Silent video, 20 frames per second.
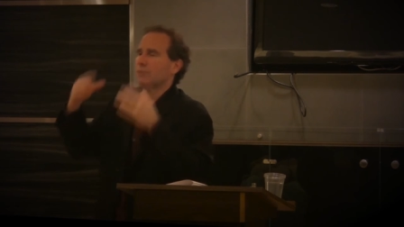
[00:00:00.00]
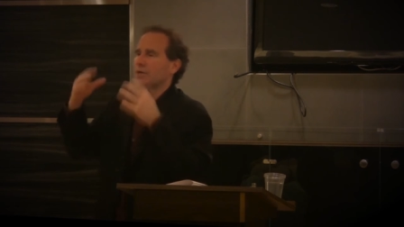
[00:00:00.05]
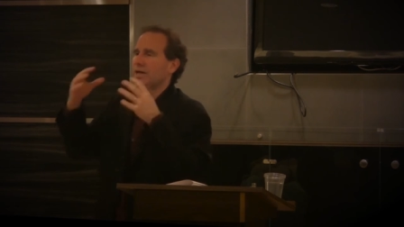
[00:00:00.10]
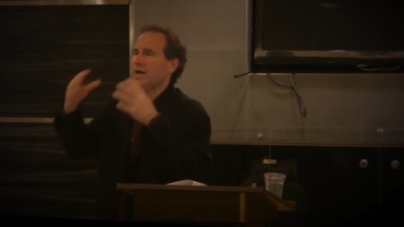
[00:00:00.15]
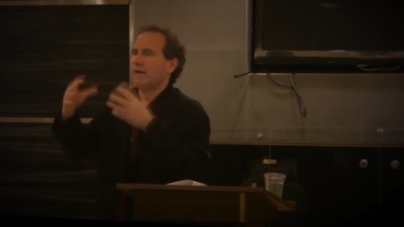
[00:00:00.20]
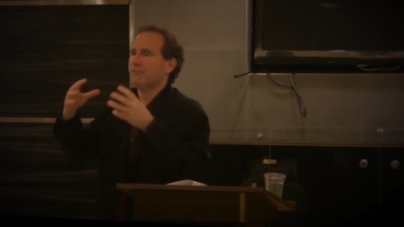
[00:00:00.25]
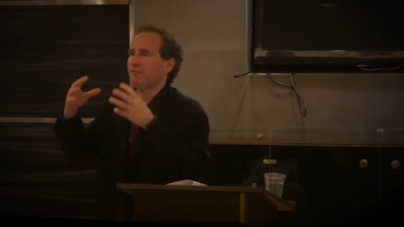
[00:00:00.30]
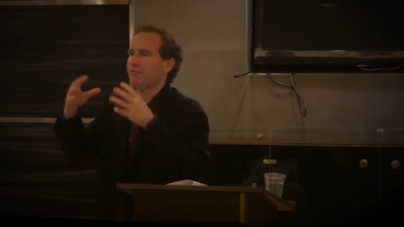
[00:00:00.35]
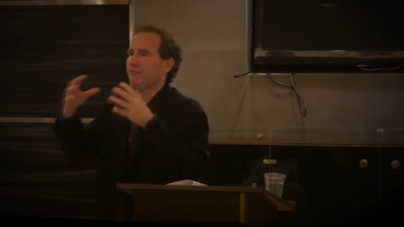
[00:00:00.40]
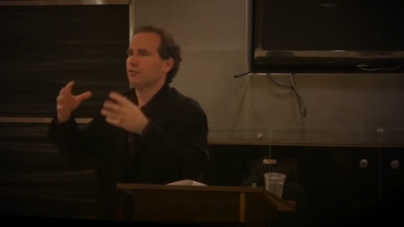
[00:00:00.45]
We
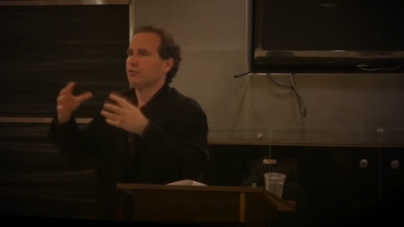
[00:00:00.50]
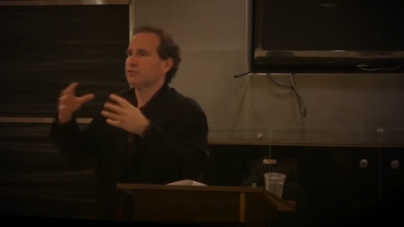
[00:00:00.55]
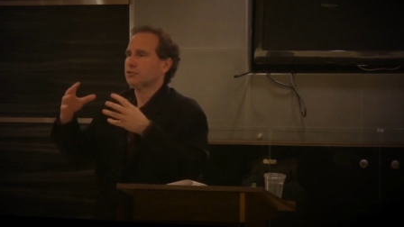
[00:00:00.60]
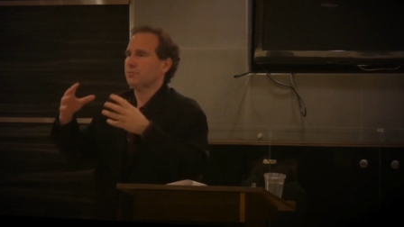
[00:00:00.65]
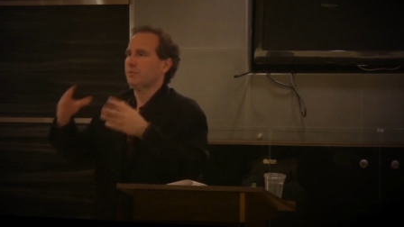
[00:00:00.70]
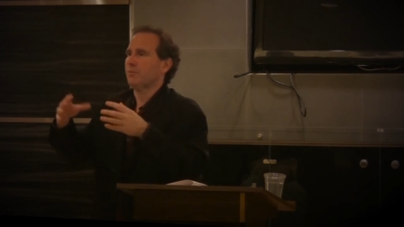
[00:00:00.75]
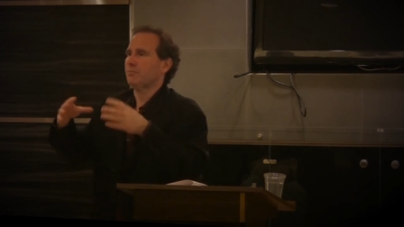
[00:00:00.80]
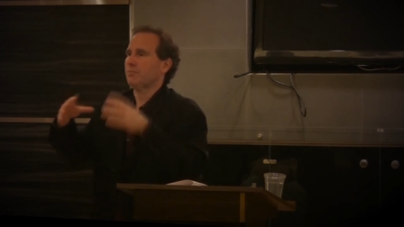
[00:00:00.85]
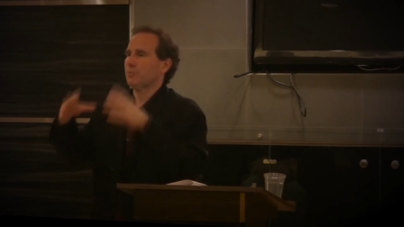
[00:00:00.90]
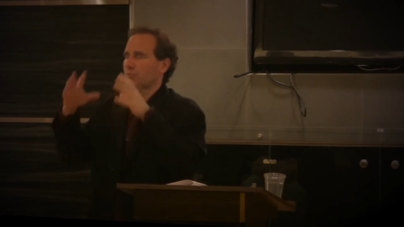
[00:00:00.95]
have a First
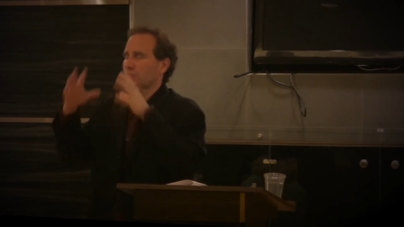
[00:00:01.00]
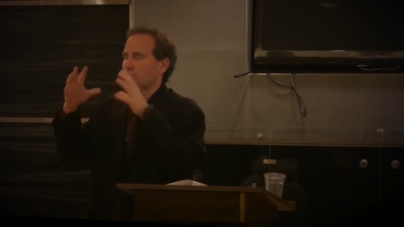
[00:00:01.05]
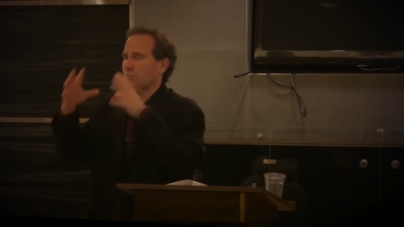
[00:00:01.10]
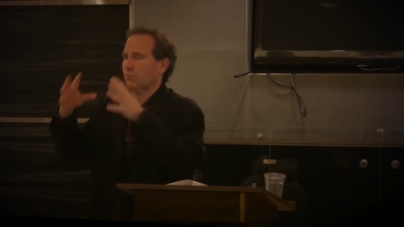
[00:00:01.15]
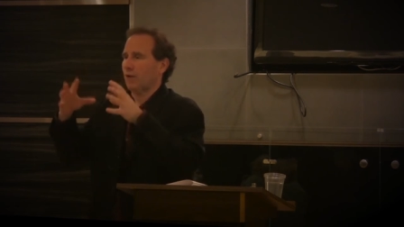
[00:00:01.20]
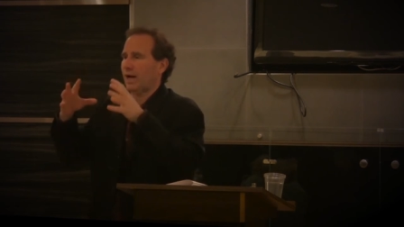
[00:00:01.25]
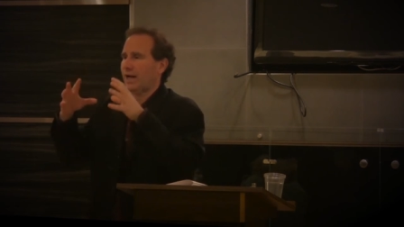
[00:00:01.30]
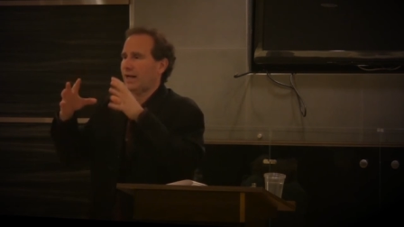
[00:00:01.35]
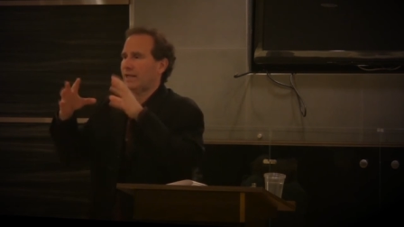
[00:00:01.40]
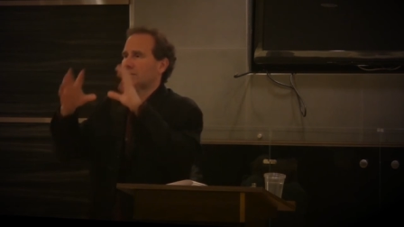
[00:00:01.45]
Amendment
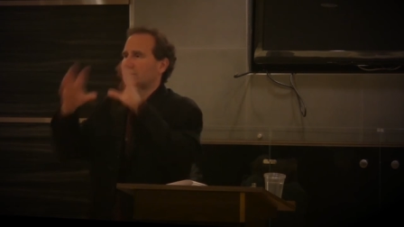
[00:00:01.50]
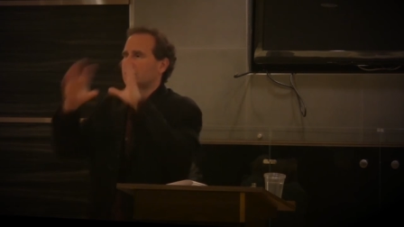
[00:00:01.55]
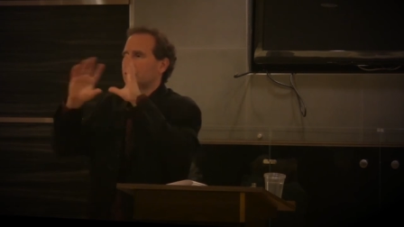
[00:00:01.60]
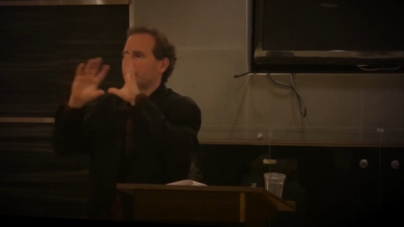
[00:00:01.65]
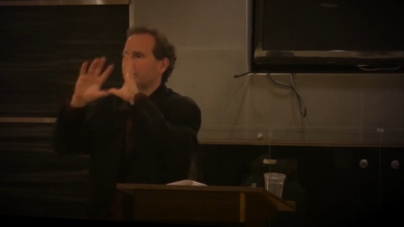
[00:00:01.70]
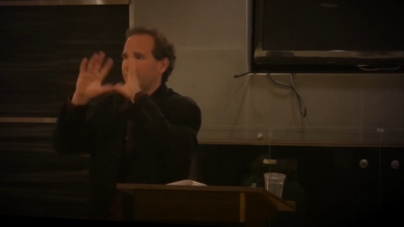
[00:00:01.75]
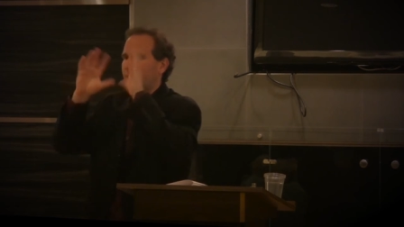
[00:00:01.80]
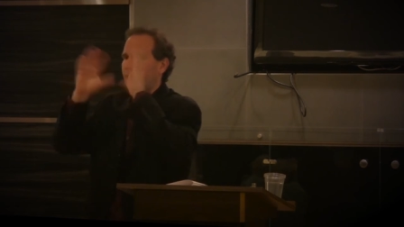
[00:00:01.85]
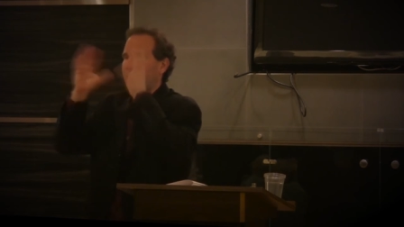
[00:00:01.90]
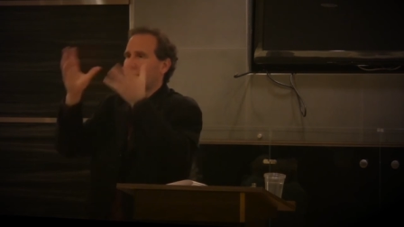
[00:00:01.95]
right
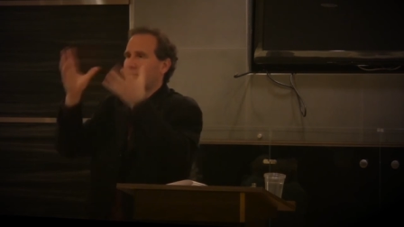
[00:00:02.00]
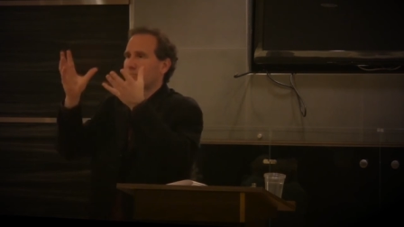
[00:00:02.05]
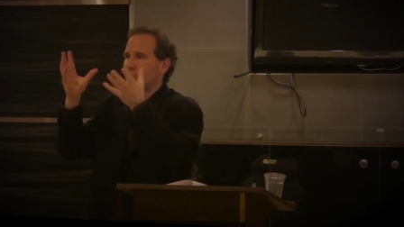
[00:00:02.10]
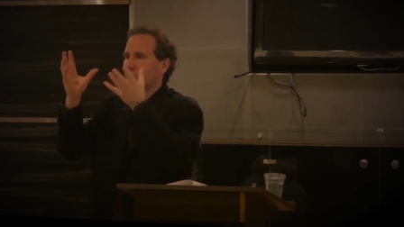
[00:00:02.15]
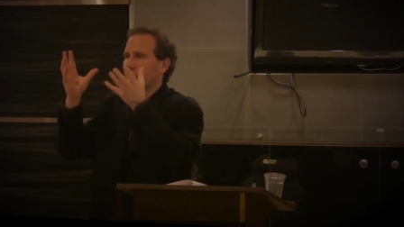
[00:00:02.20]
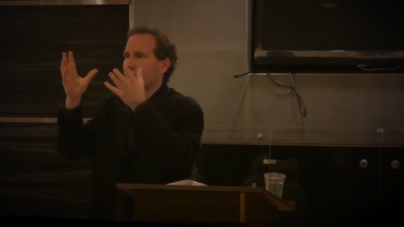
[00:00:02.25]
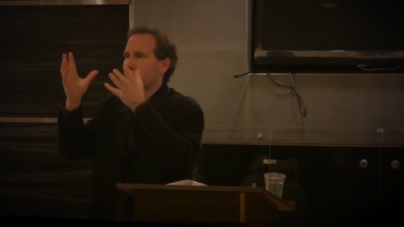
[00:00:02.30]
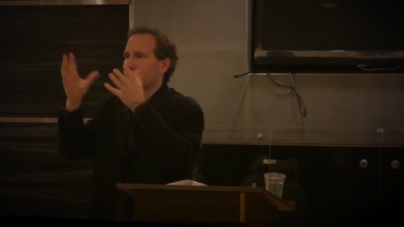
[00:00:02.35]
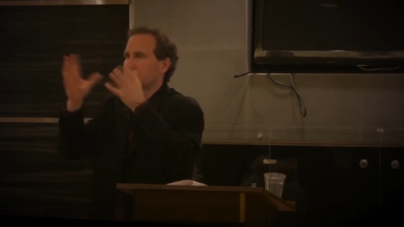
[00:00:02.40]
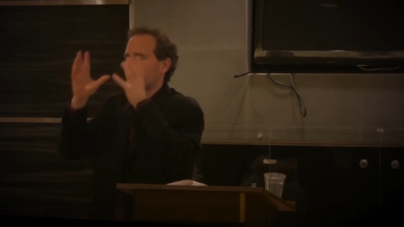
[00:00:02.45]
to make
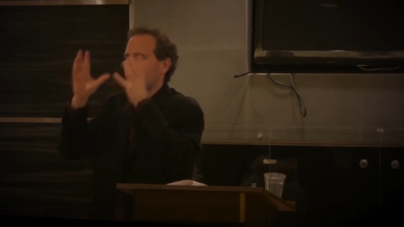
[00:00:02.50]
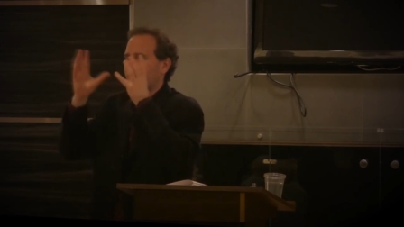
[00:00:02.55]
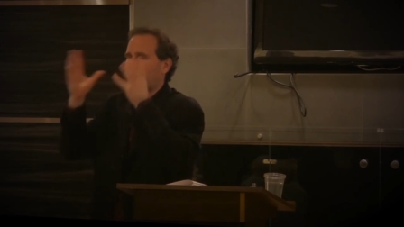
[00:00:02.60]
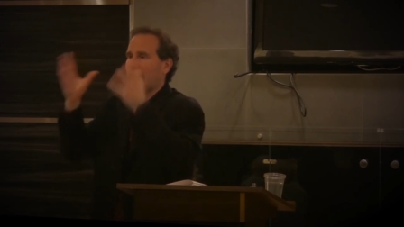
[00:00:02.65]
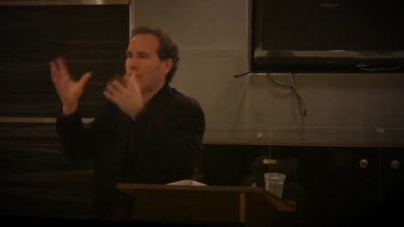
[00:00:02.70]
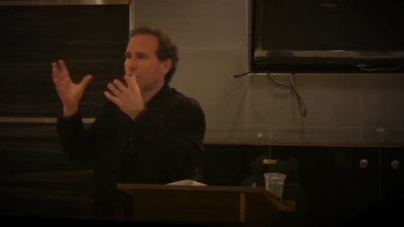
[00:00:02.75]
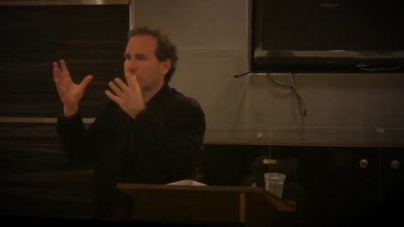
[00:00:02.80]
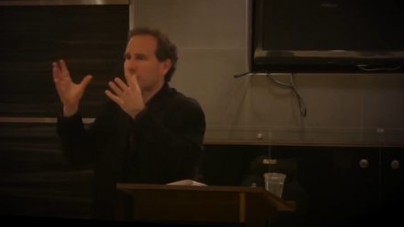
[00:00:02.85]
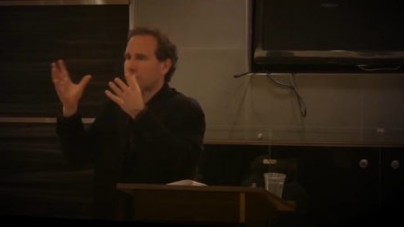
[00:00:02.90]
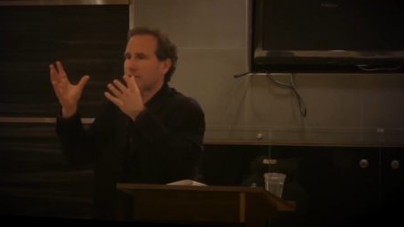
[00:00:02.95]
movies
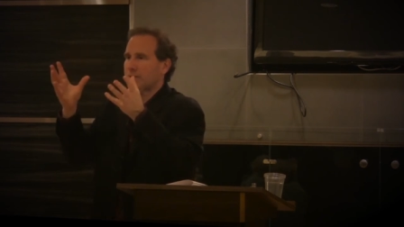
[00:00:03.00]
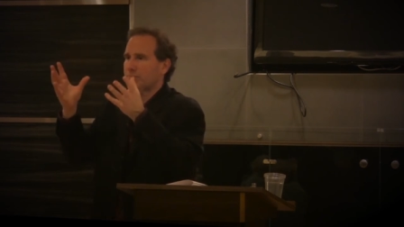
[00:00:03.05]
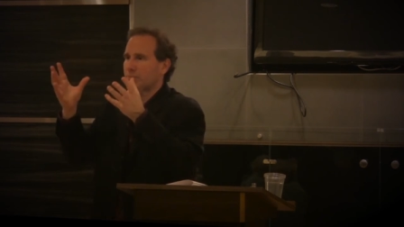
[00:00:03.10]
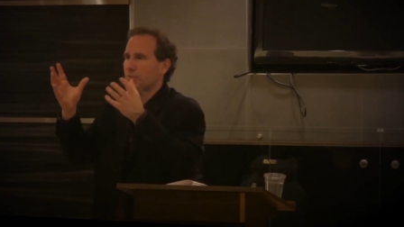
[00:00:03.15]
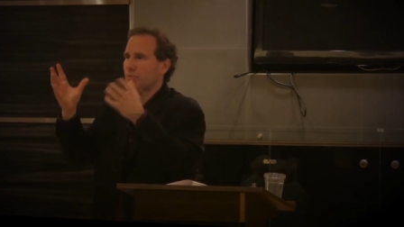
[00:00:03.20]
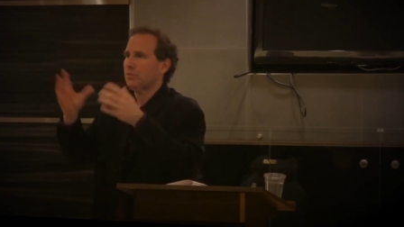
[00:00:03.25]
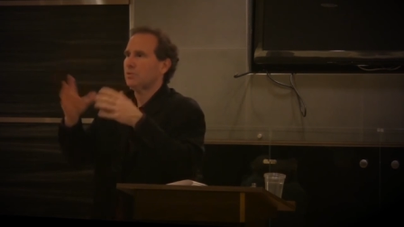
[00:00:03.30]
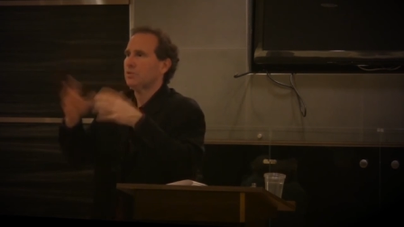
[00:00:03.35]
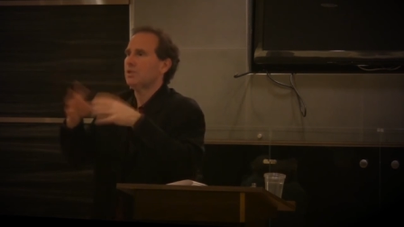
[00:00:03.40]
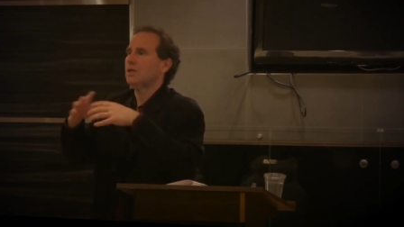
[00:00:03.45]
about
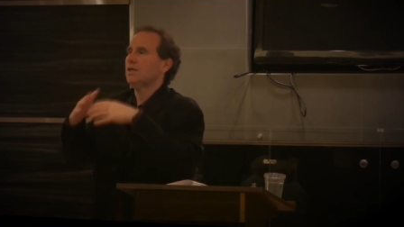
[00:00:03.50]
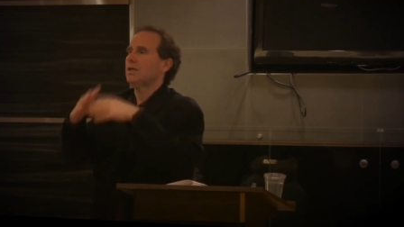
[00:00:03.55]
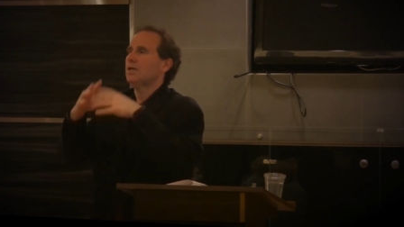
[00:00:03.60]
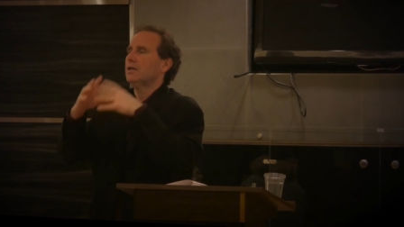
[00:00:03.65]
people.